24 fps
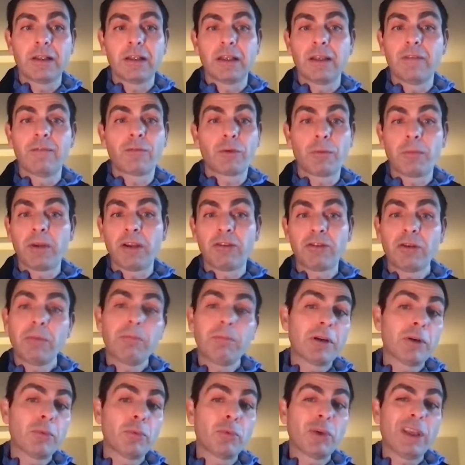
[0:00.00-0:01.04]
information,
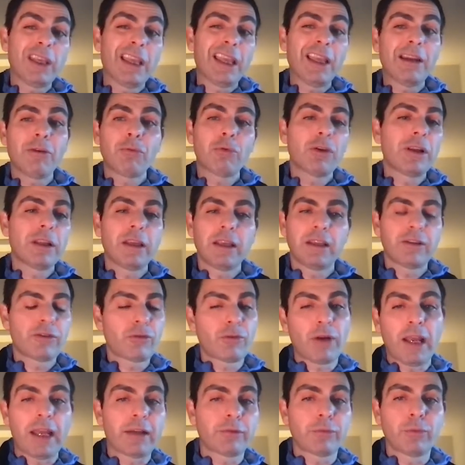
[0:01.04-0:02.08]
but we can't really
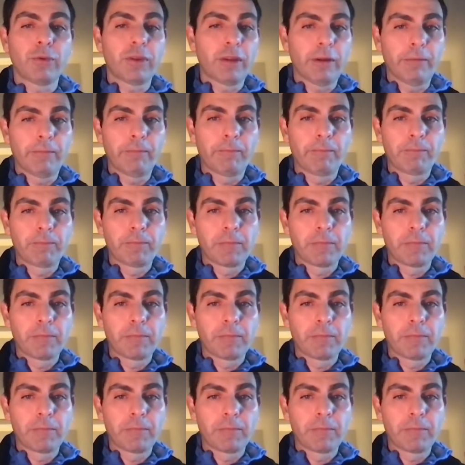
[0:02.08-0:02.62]
interact with them.